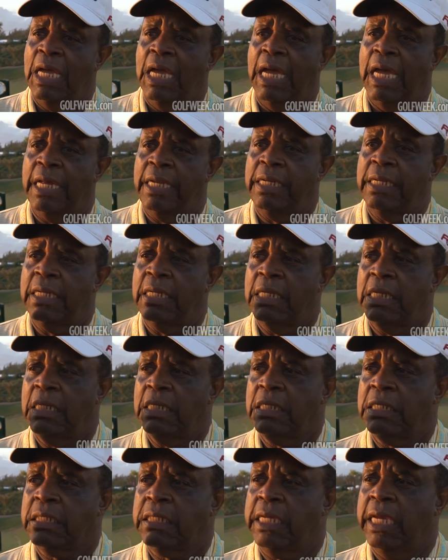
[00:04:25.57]
And
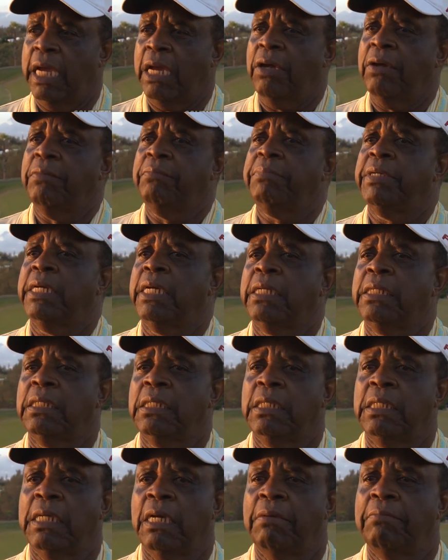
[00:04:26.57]
Gary,
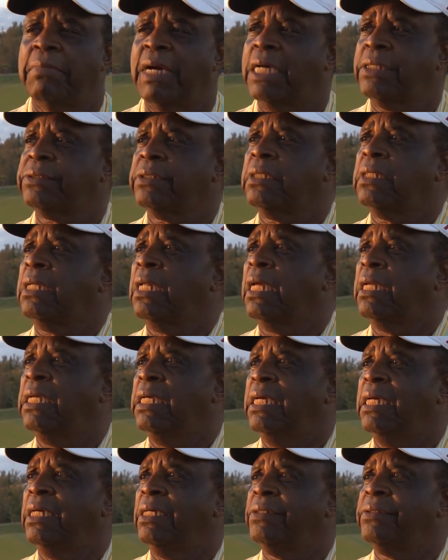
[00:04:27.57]
being the ambassador that
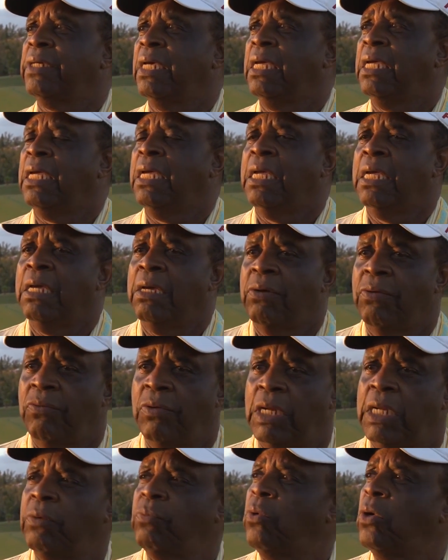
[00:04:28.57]
he is,
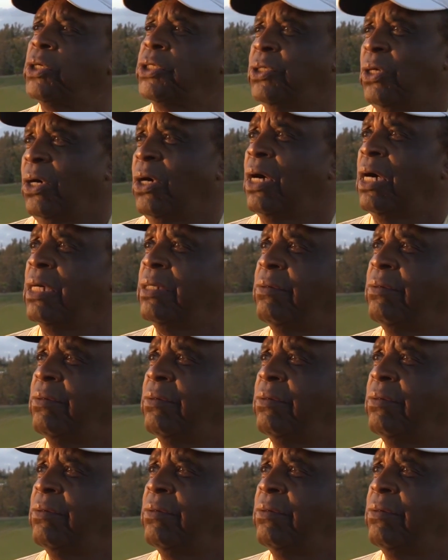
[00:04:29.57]
really worked hard.